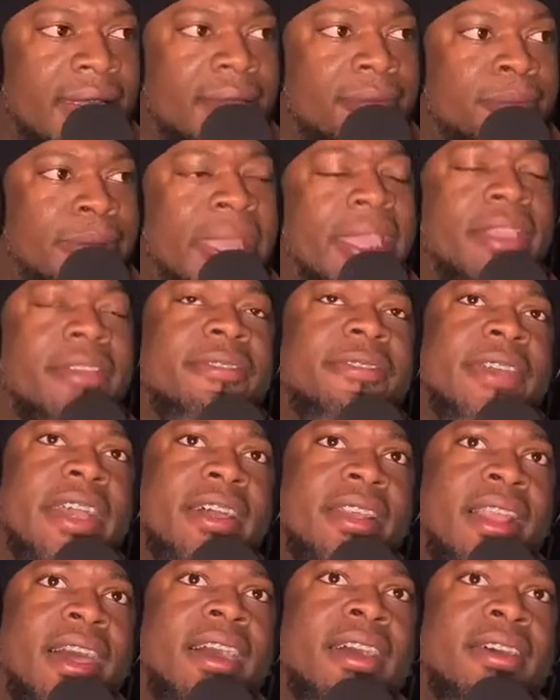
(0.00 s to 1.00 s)
Pete
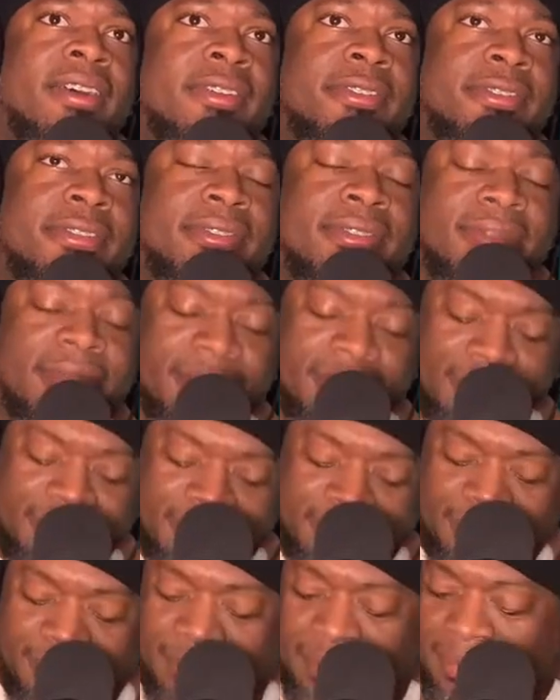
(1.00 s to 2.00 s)
fell off,
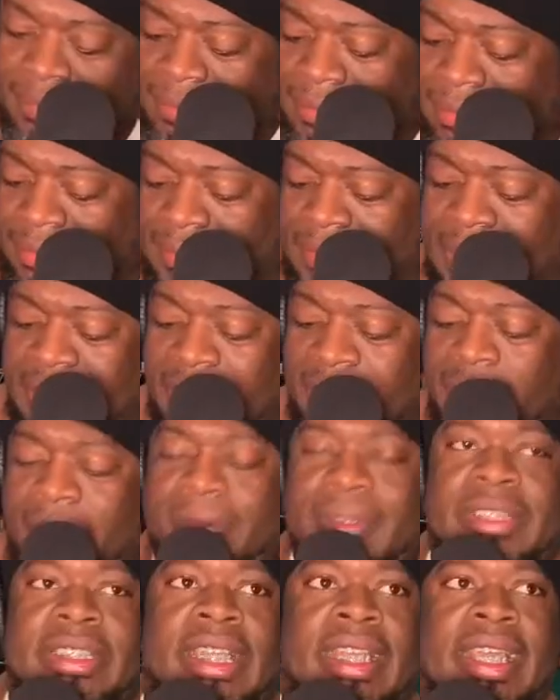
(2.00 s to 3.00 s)
and who
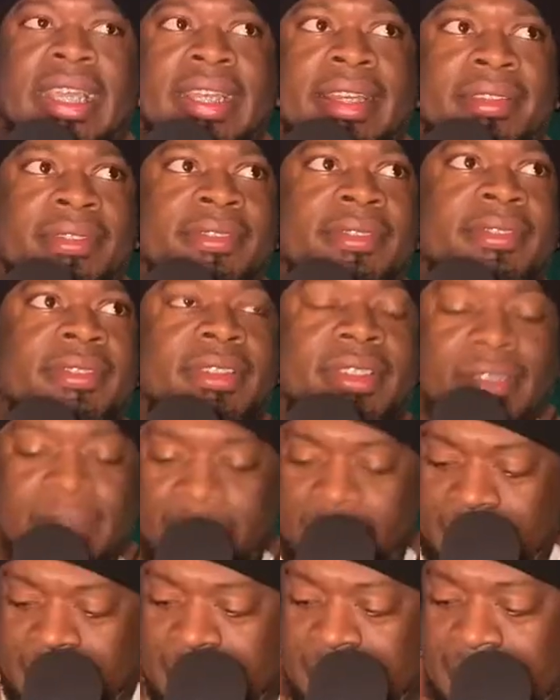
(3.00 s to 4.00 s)
was left?
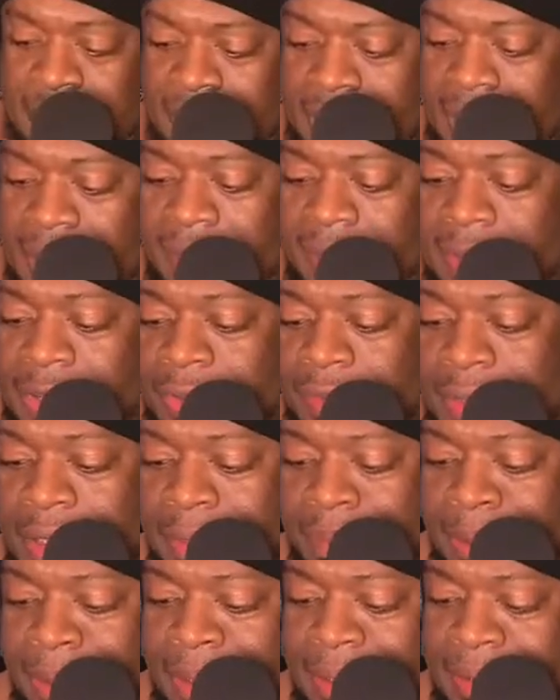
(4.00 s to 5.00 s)
It was
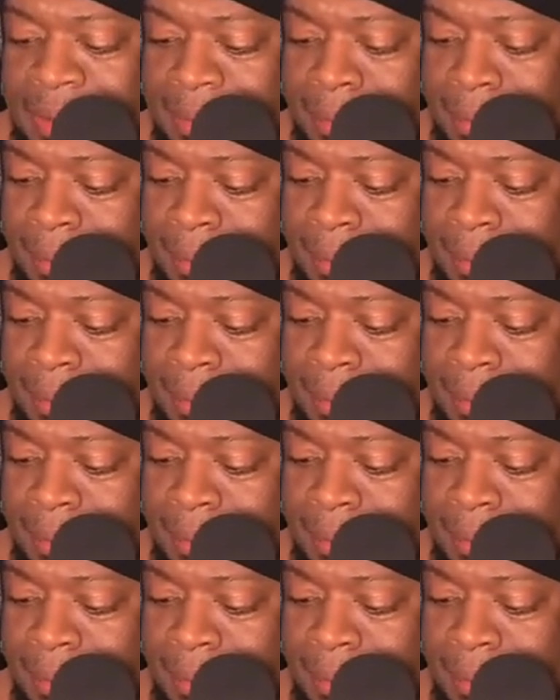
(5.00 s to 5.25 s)
repeat.